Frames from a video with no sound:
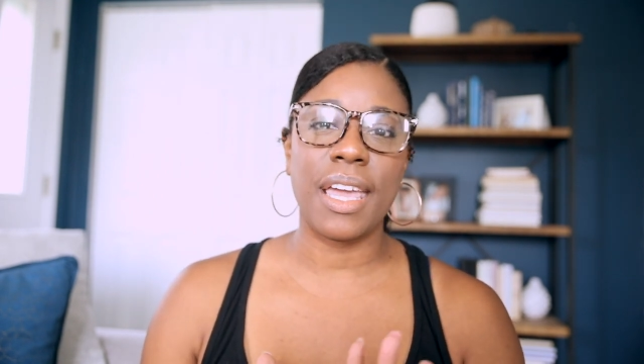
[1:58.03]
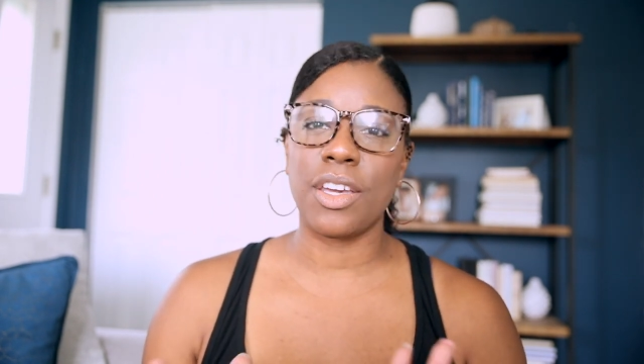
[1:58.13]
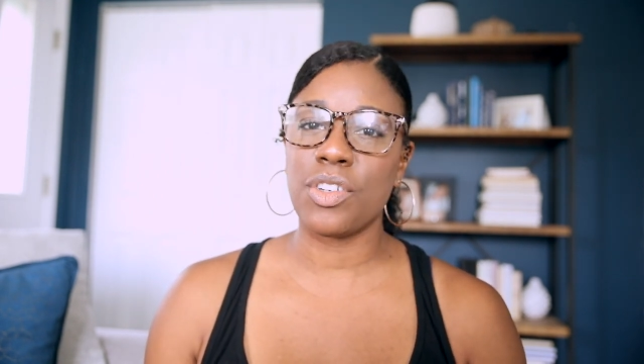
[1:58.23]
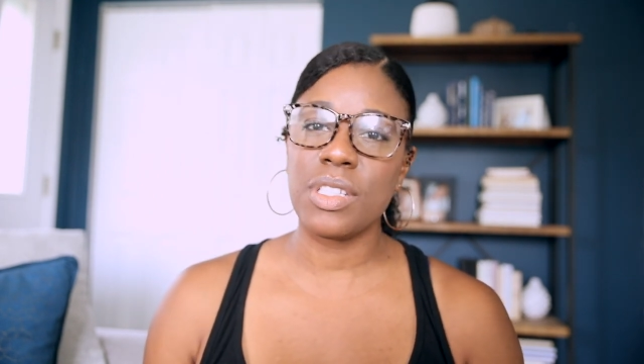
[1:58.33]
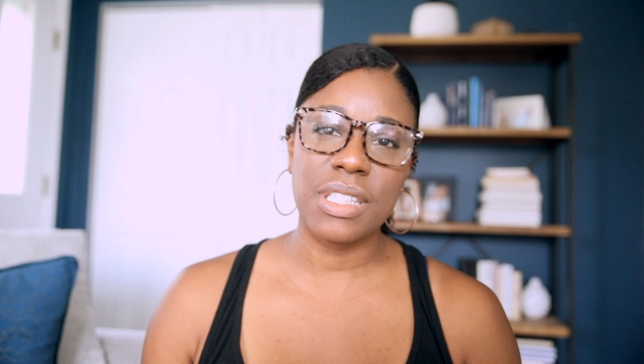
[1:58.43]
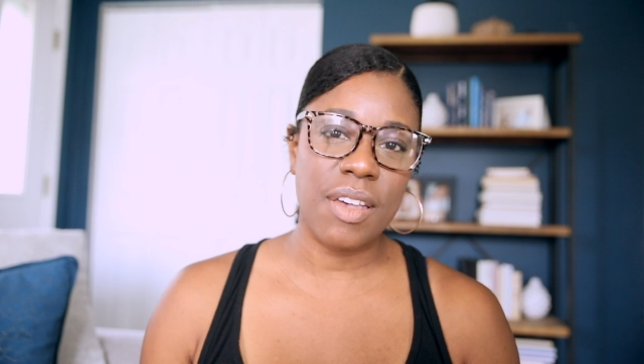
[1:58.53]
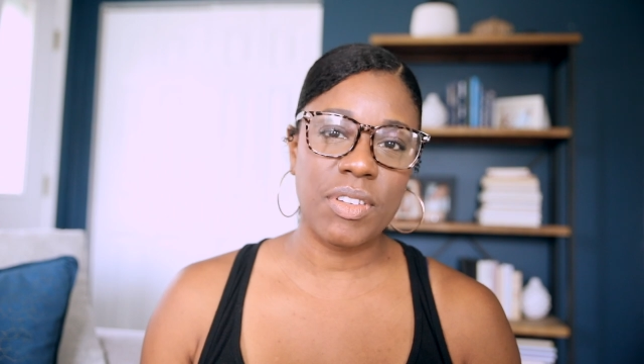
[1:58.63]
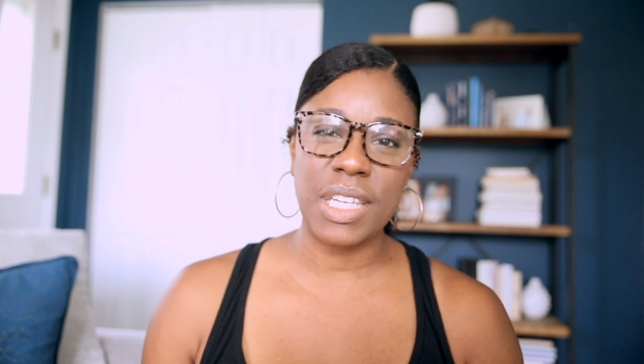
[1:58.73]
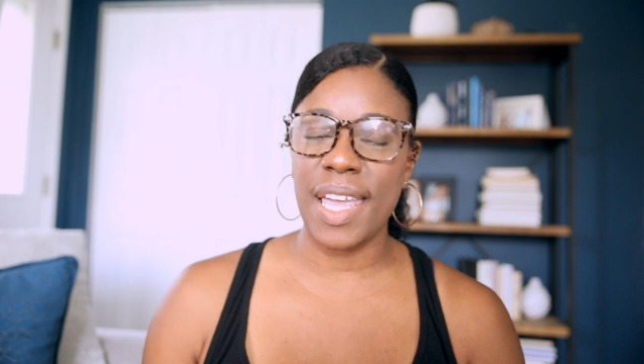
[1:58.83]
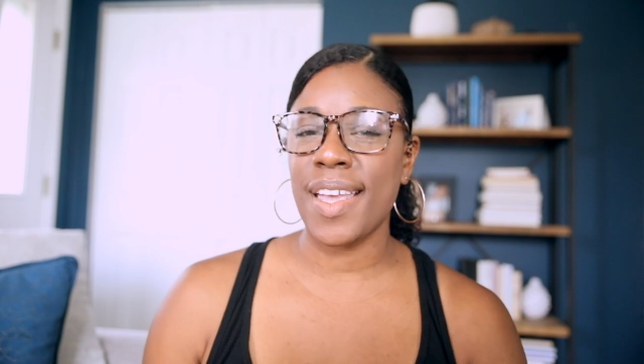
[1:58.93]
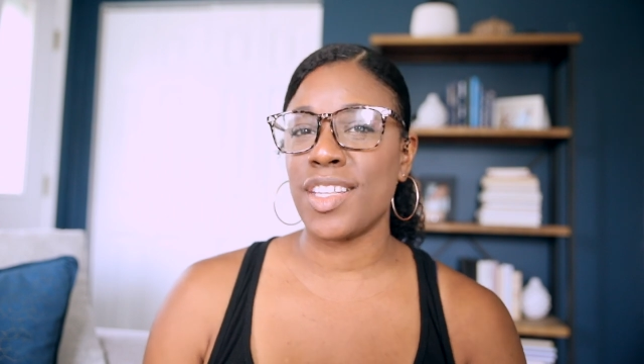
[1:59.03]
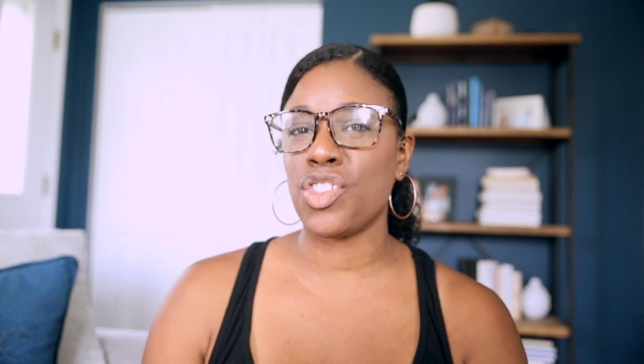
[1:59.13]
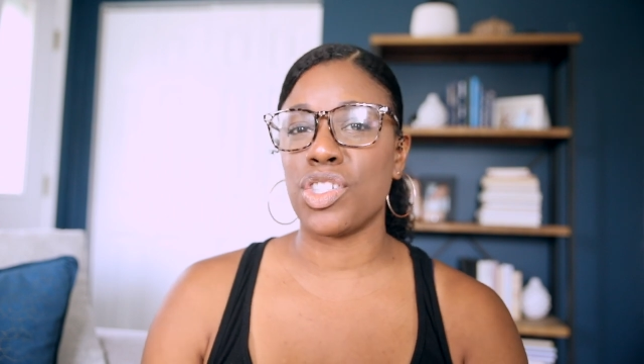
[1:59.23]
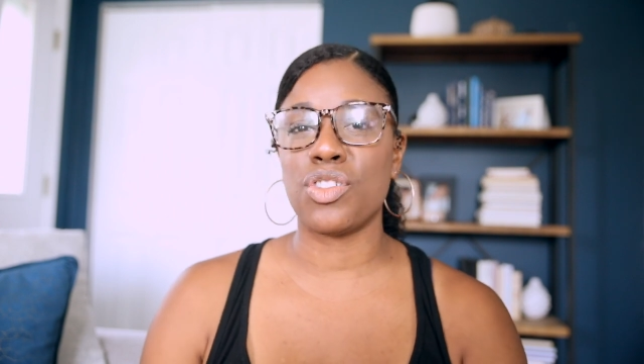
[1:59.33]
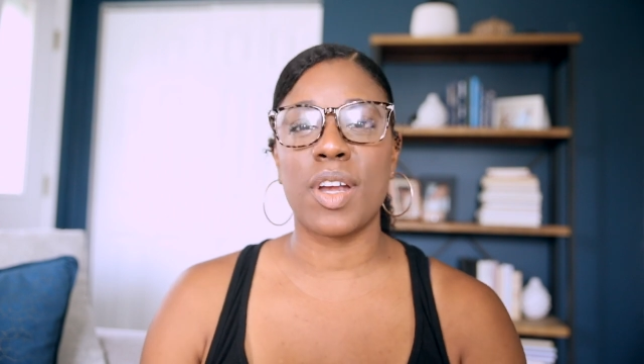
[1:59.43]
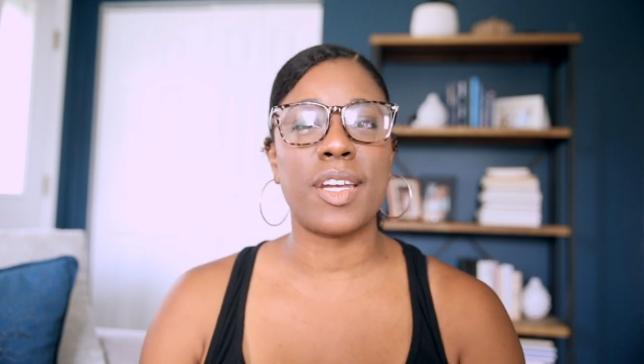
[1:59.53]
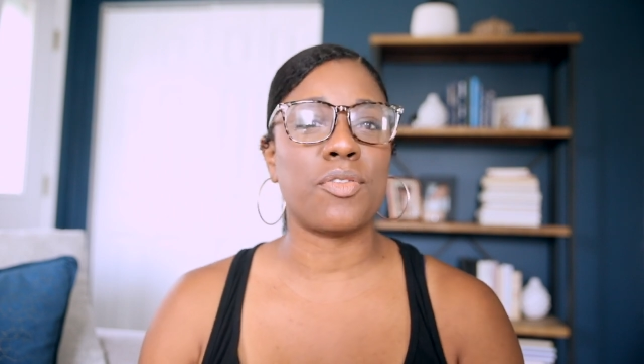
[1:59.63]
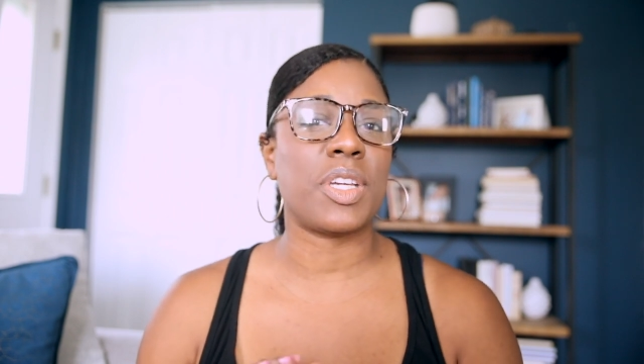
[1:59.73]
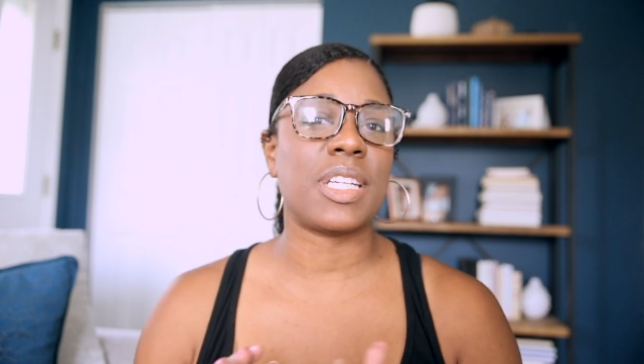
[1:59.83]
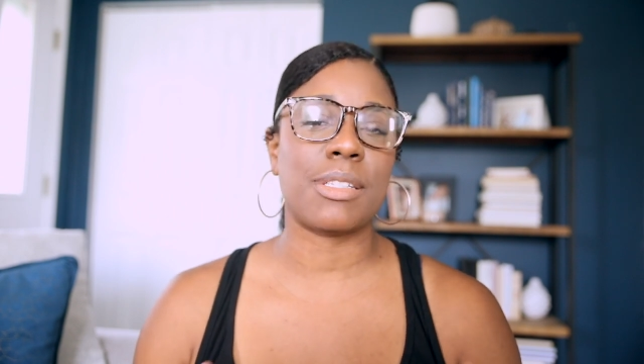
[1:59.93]
a good seven days just trying to
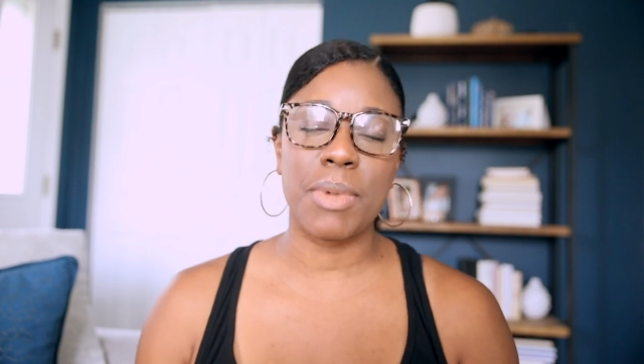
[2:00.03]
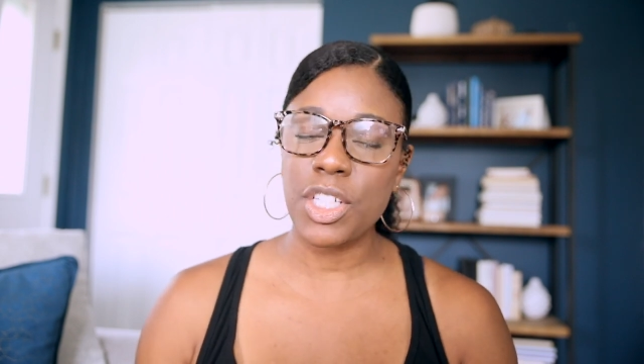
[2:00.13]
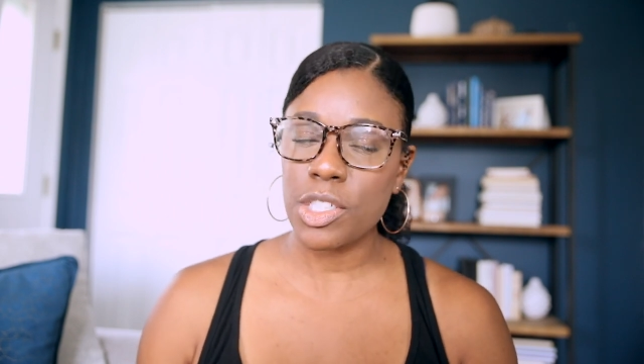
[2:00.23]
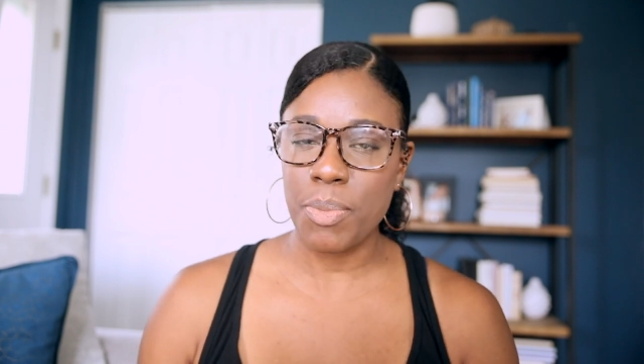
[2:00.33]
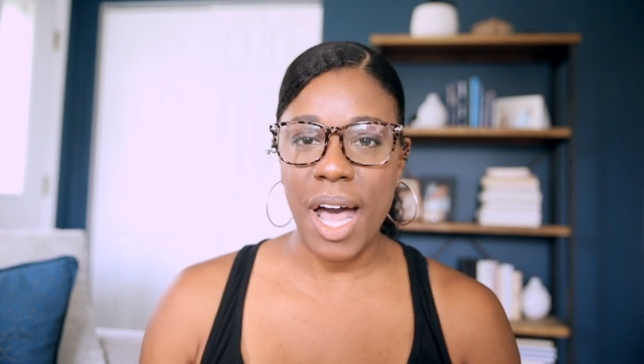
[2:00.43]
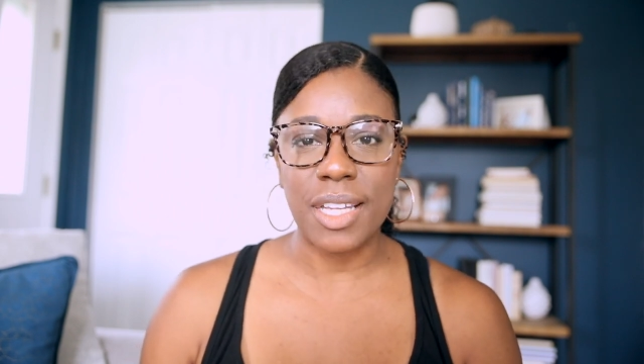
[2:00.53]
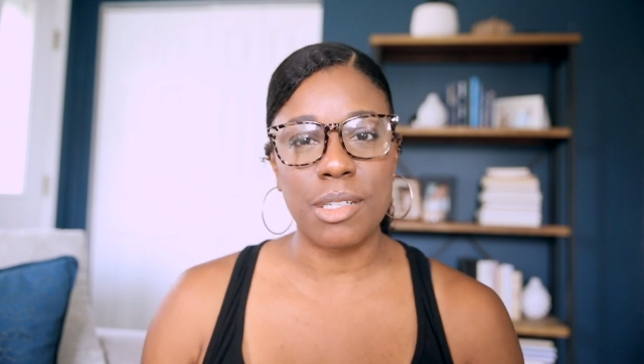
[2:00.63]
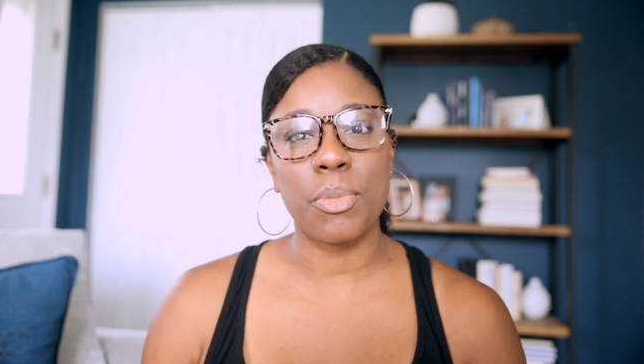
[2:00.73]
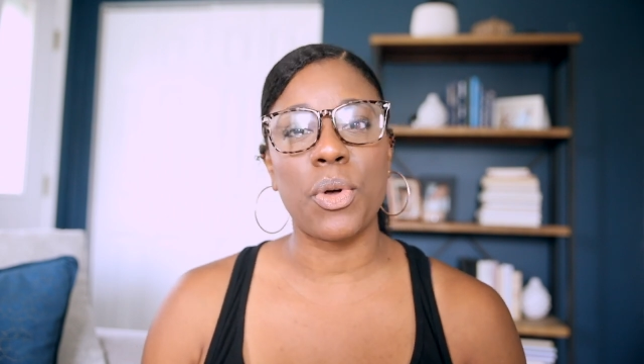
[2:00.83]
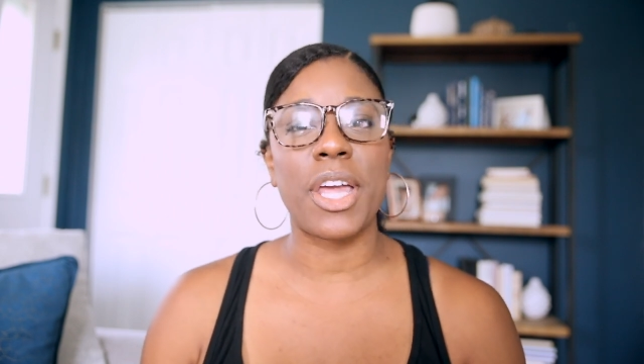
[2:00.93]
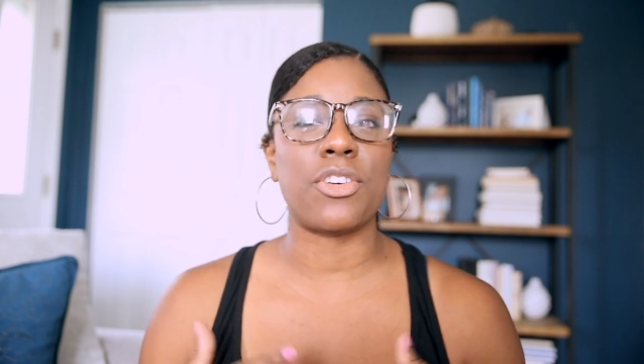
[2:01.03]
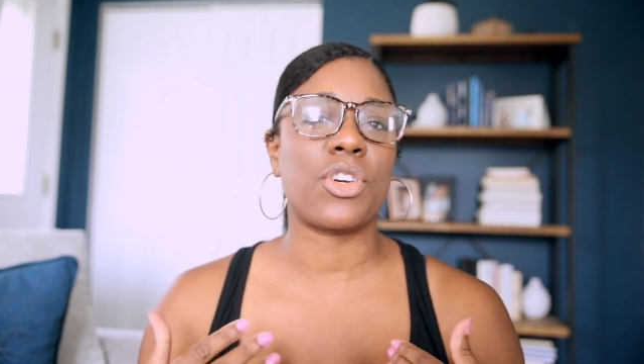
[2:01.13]
read as much as possible and